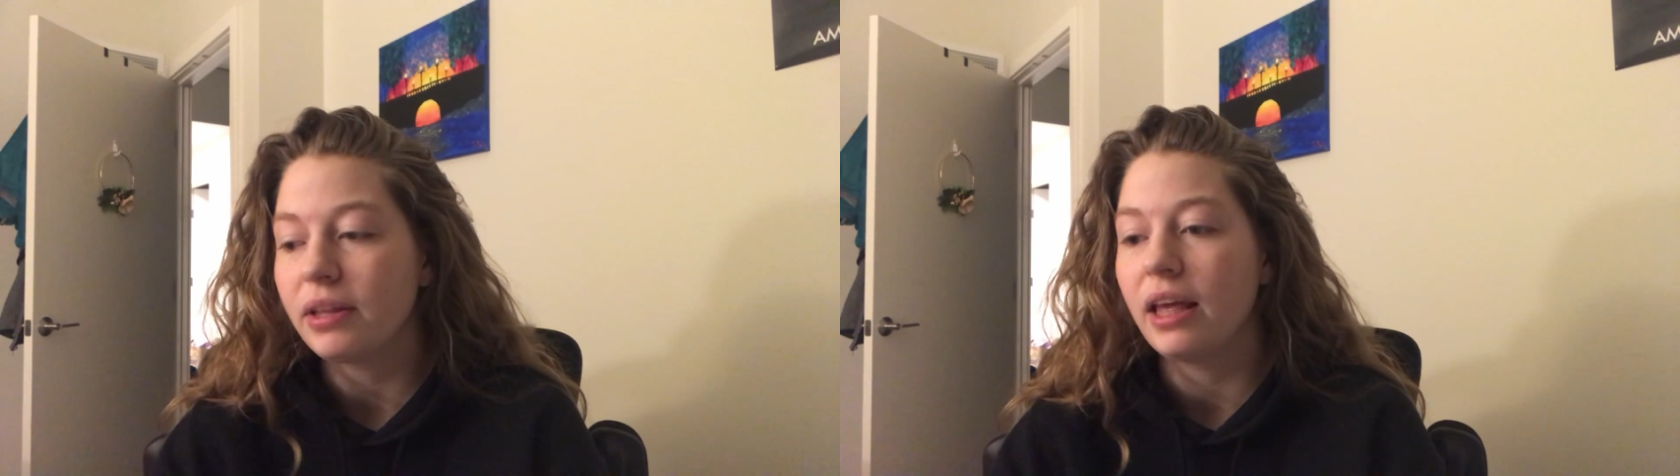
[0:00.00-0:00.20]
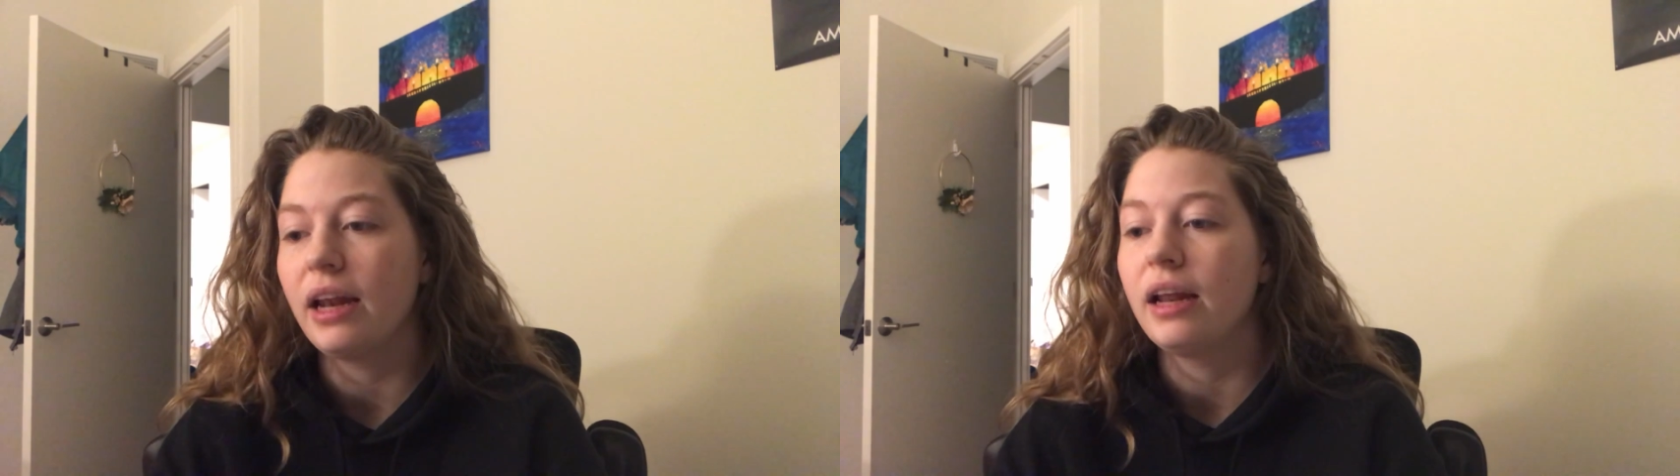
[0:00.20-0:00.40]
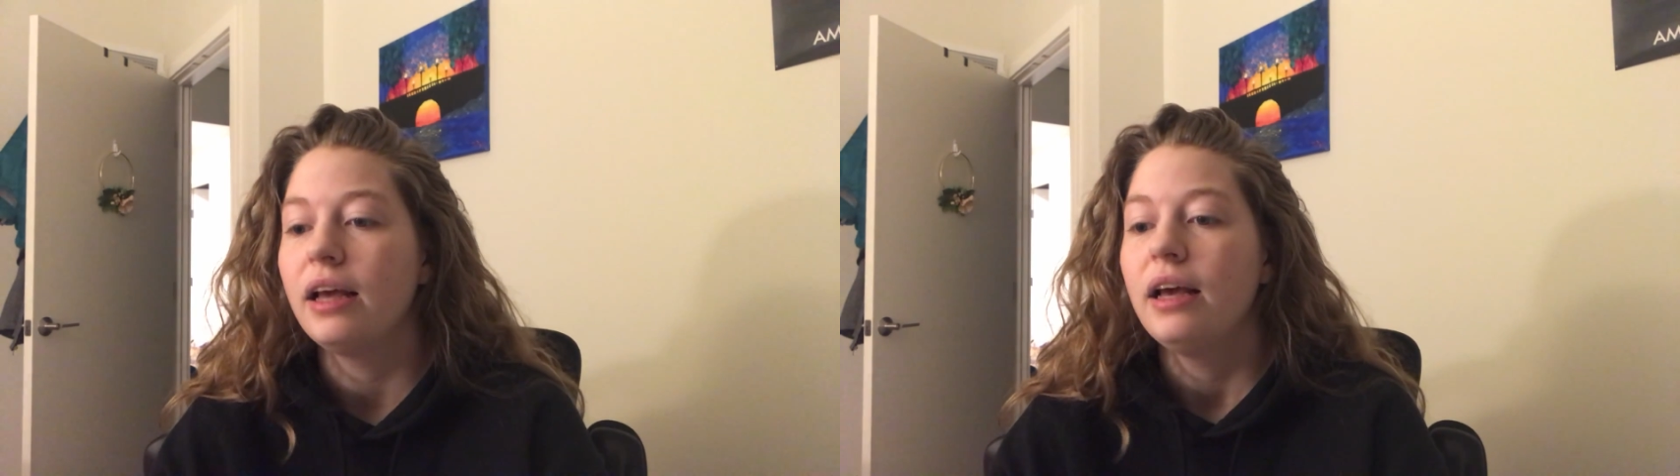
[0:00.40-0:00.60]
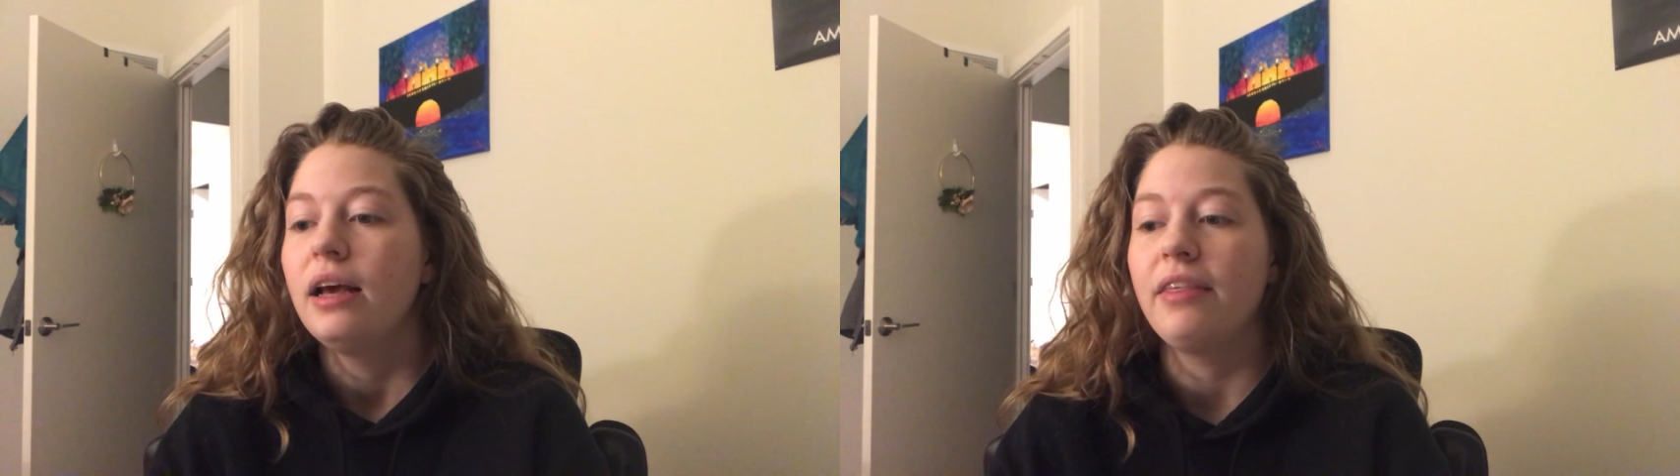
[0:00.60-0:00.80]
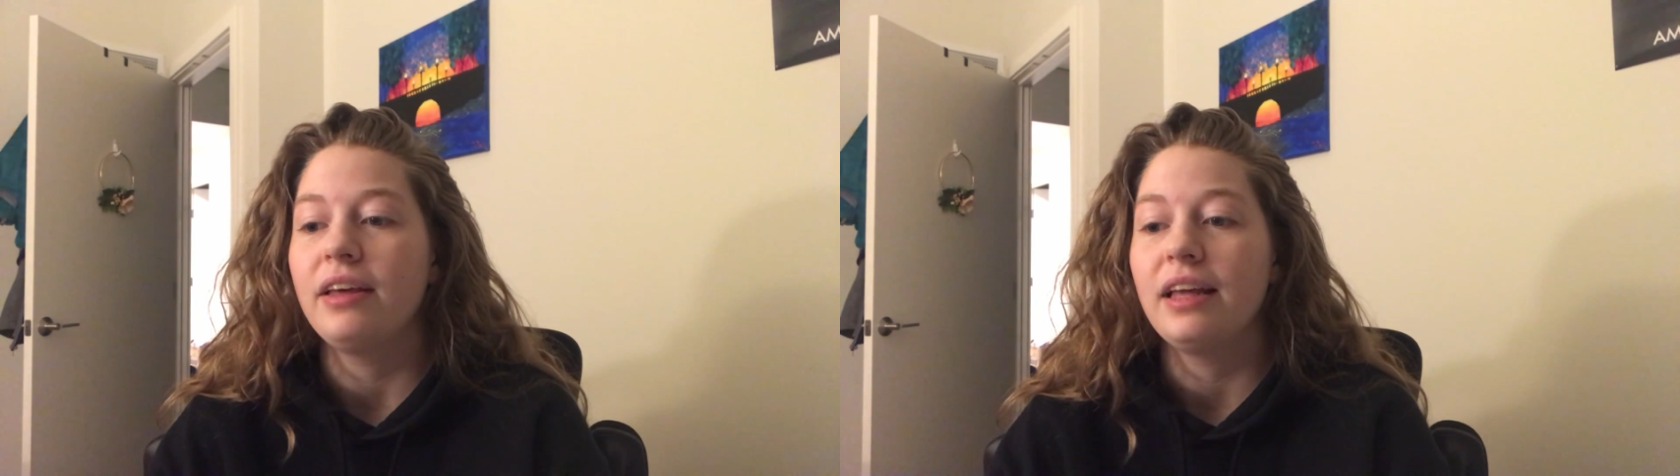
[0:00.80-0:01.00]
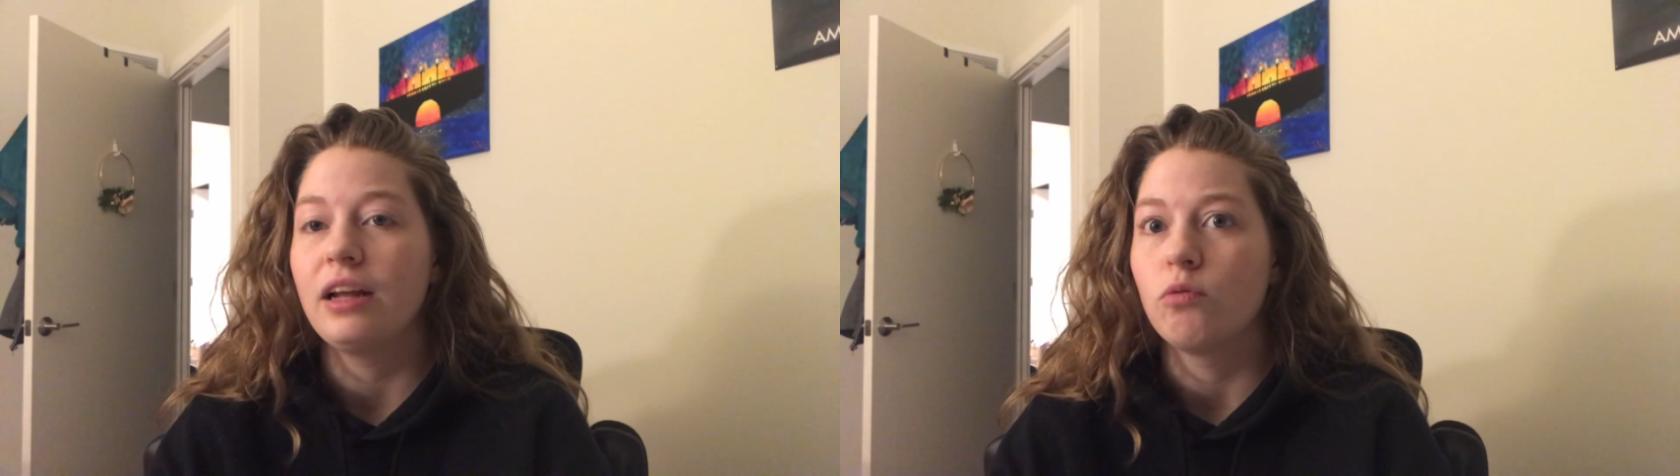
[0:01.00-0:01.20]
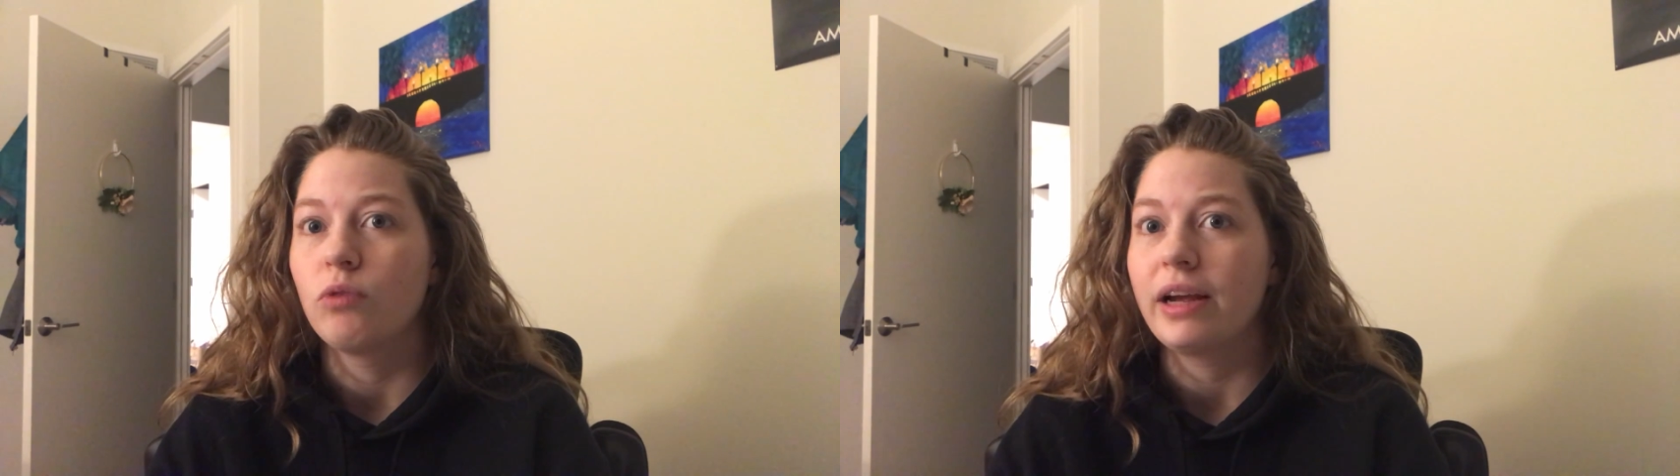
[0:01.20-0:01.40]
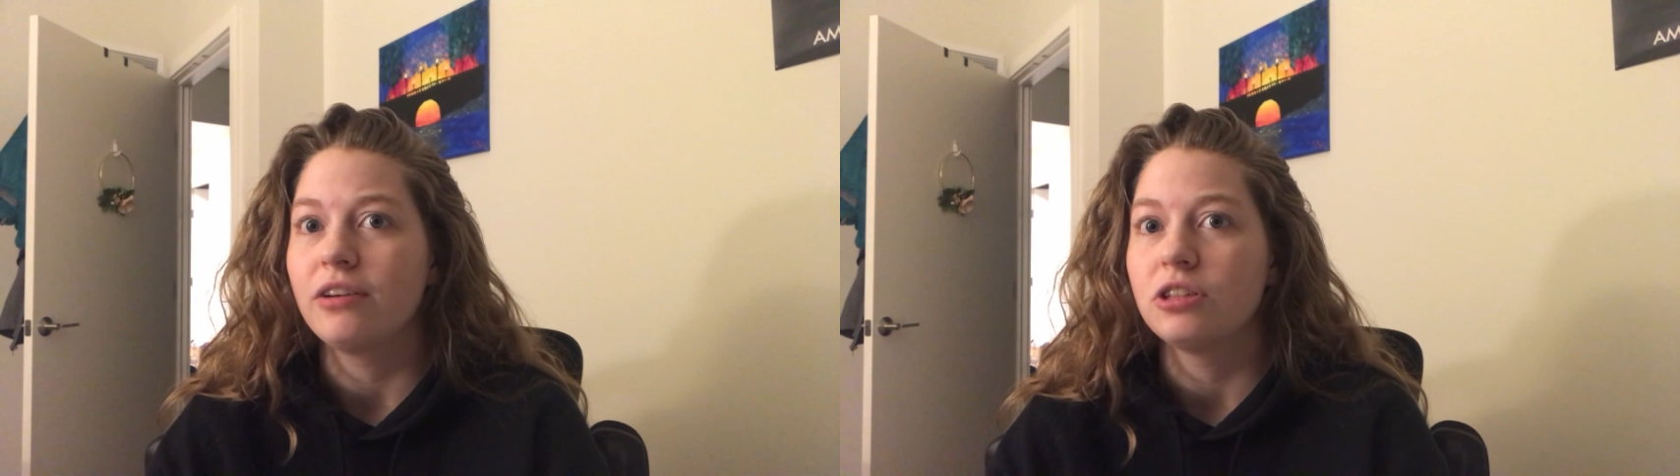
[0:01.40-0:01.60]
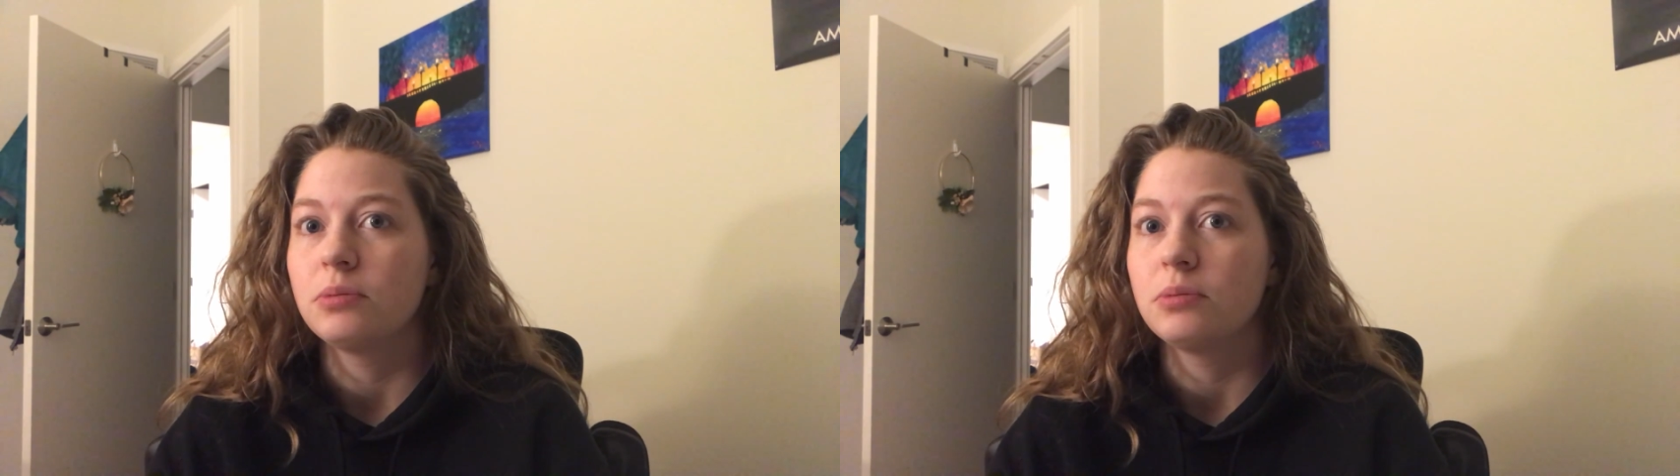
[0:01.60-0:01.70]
and I think getting a regular